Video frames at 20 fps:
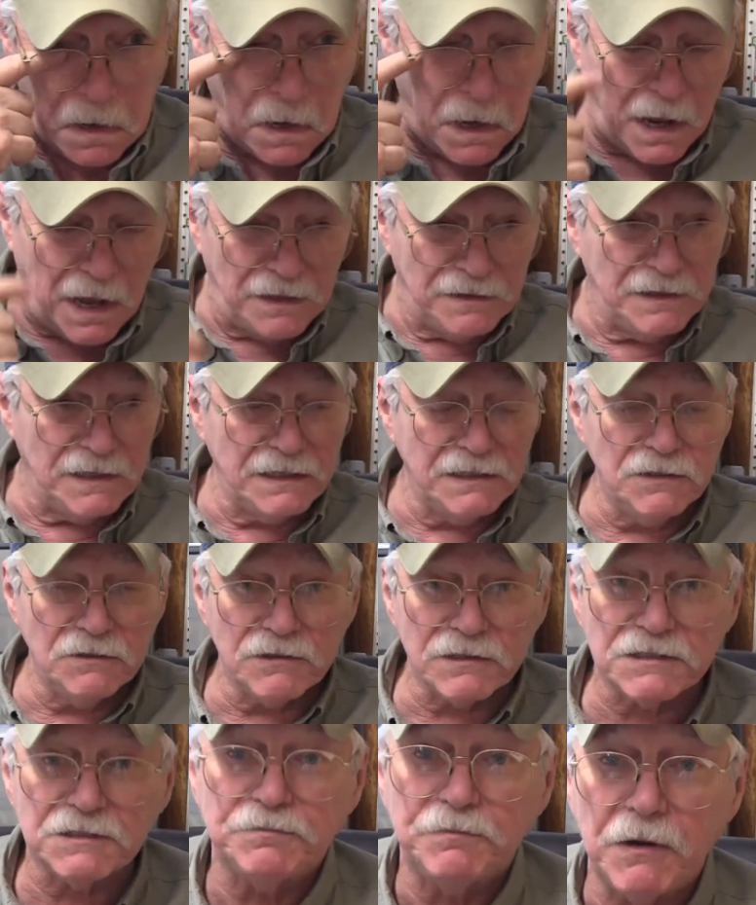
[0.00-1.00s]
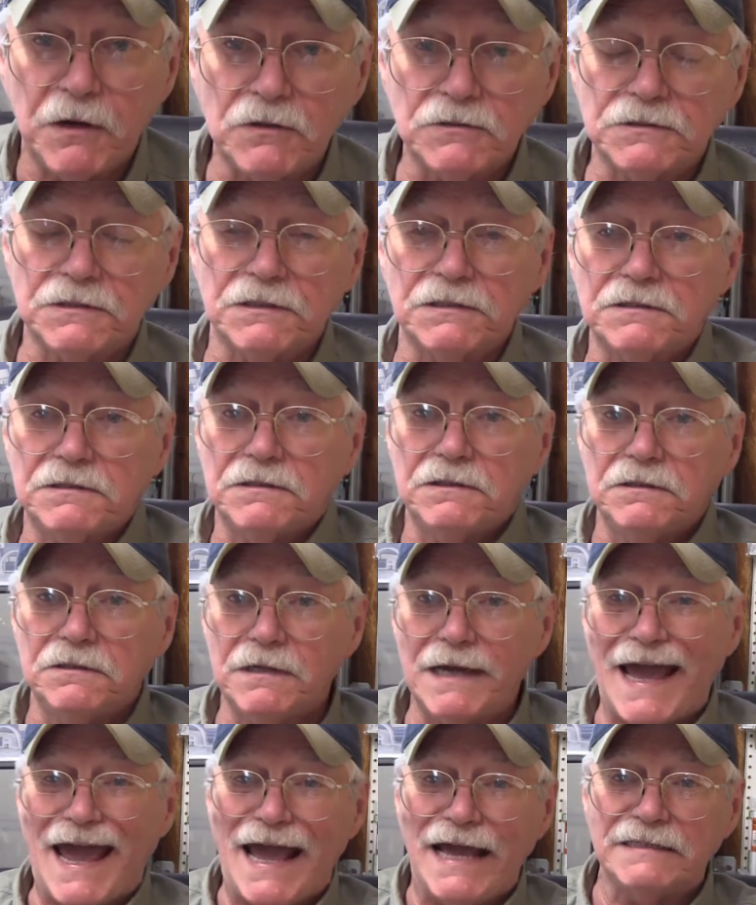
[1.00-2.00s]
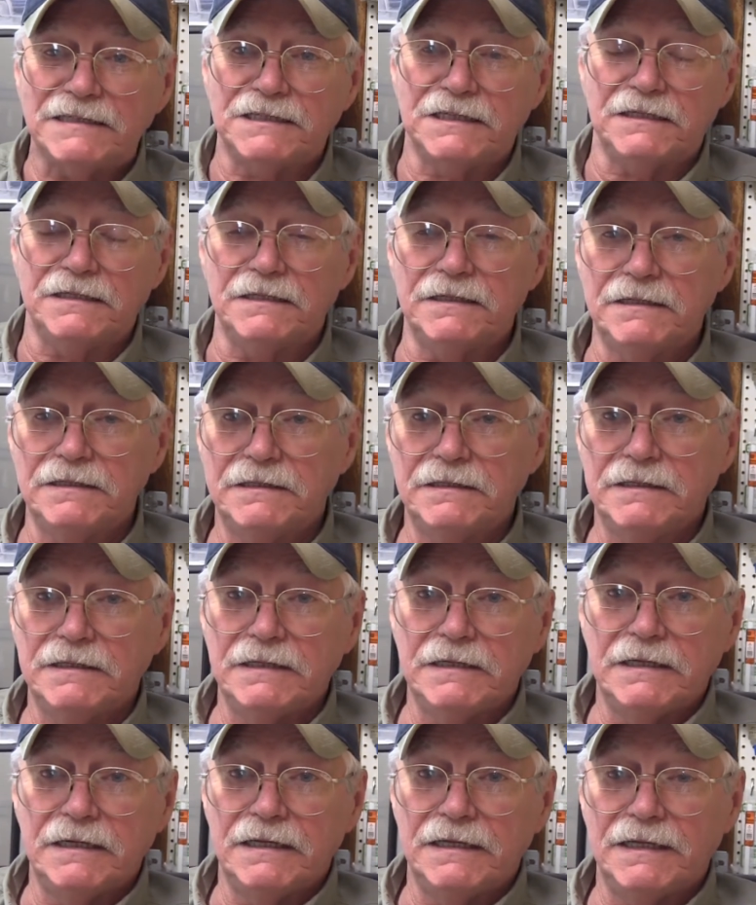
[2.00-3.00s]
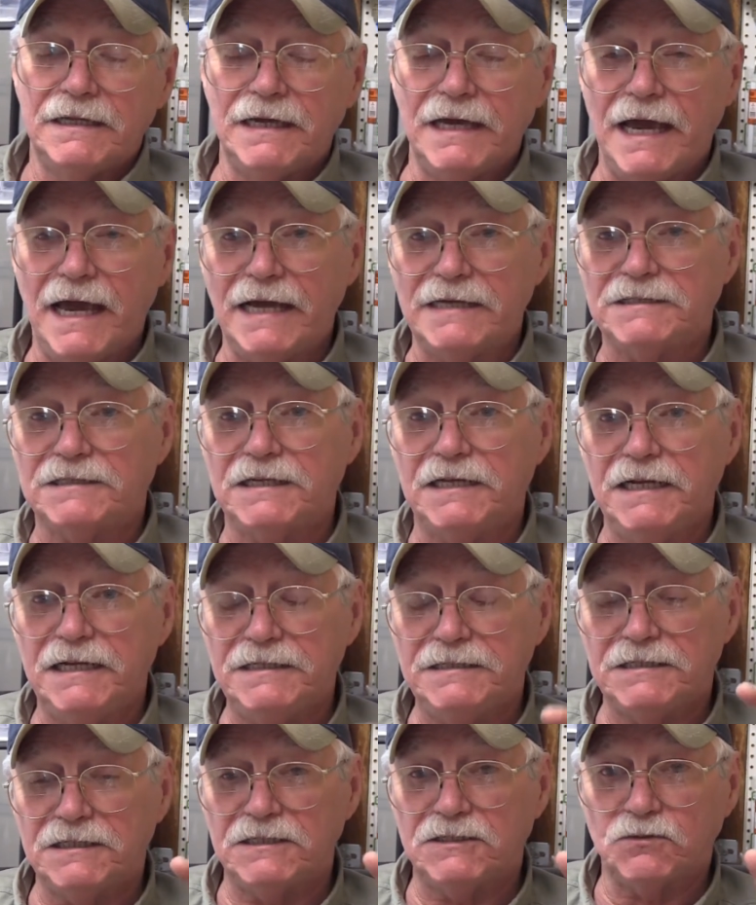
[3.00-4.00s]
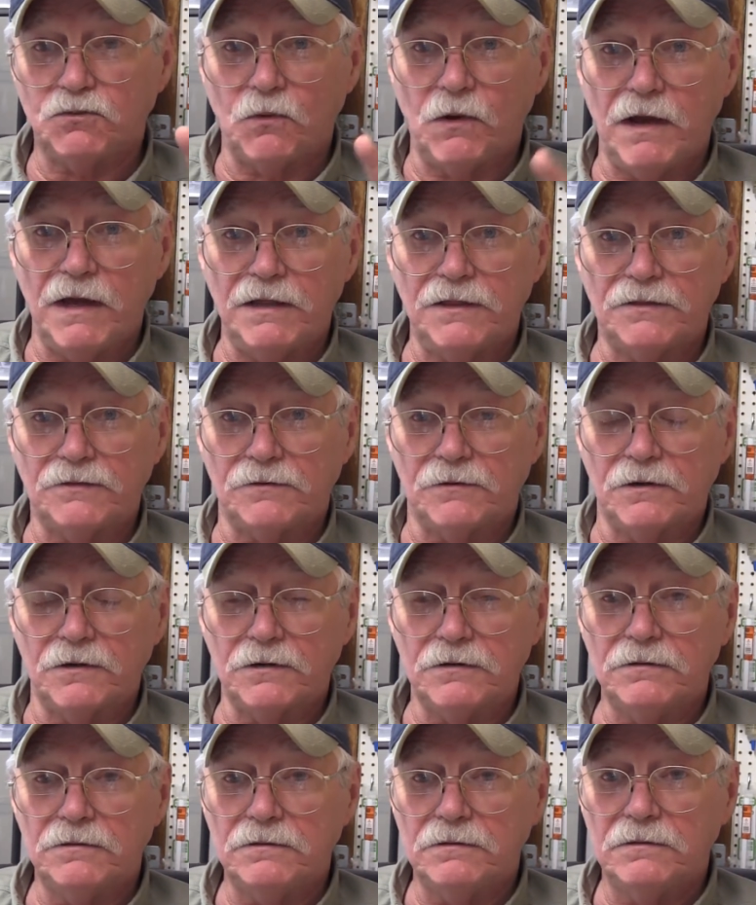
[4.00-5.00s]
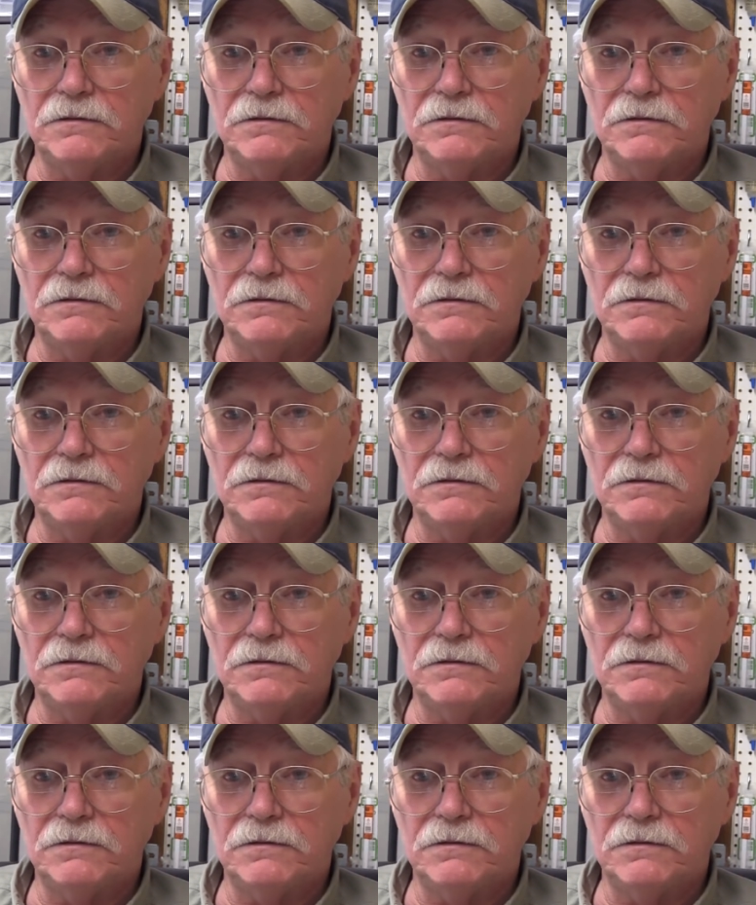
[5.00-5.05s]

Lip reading: And then you expose it to acid. The acid eats its way through,